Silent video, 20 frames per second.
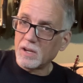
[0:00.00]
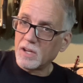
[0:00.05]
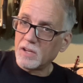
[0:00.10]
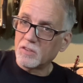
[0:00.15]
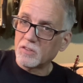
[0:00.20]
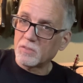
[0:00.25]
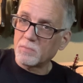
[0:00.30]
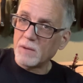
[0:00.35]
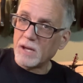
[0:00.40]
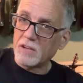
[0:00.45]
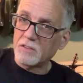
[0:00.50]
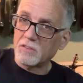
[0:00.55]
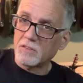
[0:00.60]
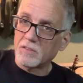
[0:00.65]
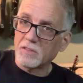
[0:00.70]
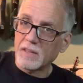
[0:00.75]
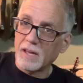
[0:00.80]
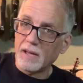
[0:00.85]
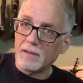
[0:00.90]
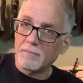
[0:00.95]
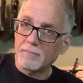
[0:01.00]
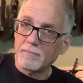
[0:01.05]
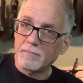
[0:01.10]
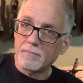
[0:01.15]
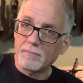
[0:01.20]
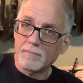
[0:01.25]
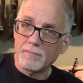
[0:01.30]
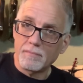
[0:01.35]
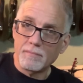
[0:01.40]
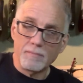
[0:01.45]
and just match it to that.
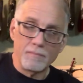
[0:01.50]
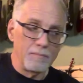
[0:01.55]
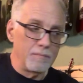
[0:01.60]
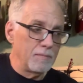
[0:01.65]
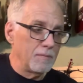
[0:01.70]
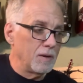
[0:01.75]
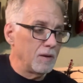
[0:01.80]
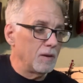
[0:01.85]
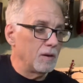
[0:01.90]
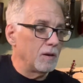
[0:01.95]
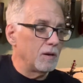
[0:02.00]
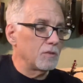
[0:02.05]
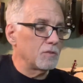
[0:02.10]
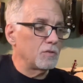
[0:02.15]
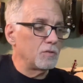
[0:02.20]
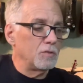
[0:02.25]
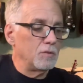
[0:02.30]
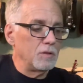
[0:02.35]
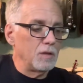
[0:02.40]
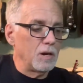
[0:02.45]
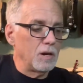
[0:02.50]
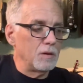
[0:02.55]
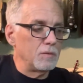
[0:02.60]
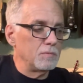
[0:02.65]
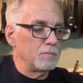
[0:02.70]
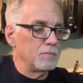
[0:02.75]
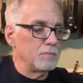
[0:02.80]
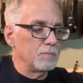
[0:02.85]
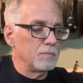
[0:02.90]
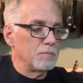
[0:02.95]
Oh, it's too low.
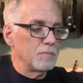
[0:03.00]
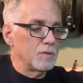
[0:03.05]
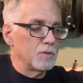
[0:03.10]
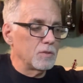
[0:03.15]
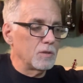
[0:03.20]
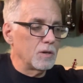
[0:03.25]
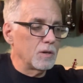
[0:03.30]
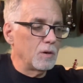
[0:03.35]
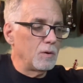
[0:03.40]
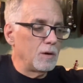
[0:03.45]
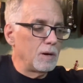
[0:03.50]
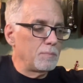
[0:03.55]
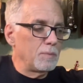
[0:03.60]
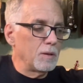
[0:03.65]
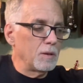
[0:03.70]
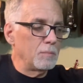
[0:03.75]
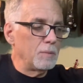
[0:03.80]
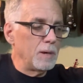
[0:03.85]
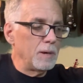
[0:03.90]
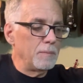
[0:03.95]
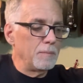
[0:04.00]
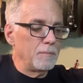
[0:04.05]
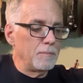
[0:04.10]
So I'll go up a little bit.